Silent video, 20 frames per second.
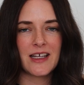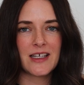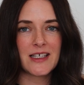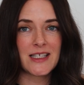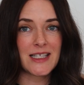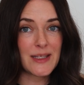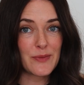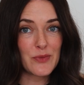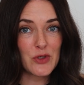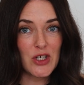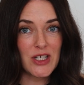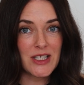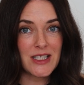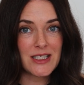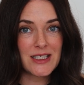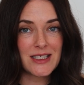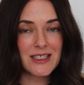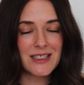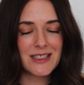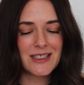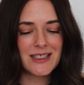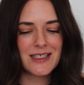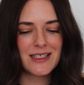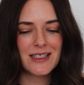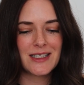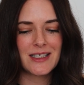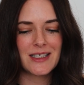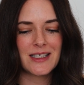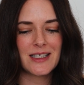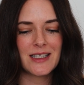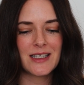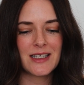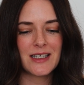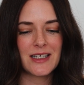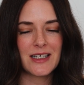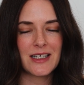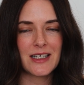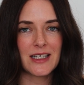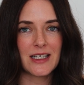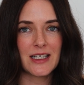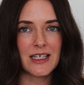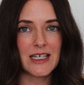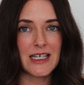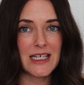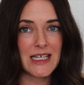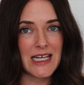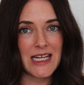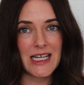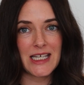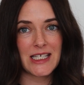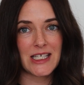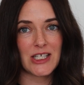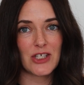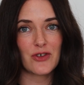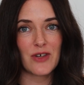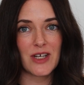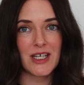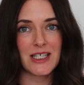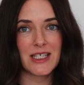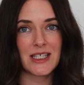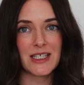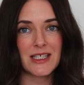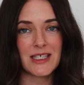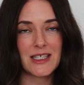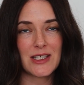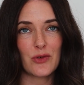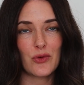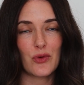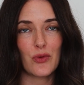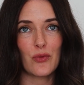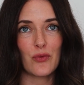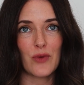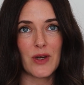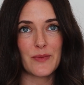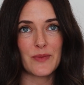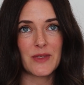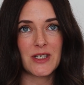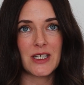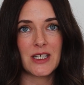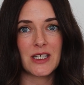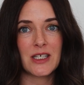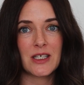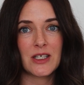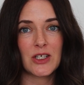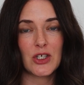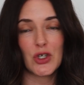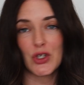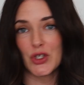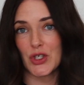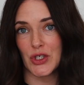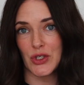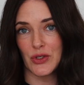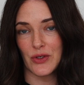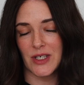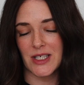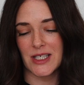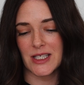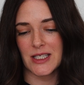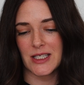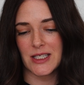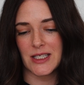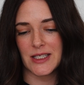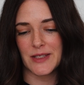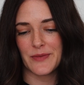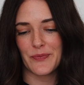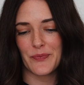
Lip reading: Slip dresses, knit dresses or ribbed cotton dresses,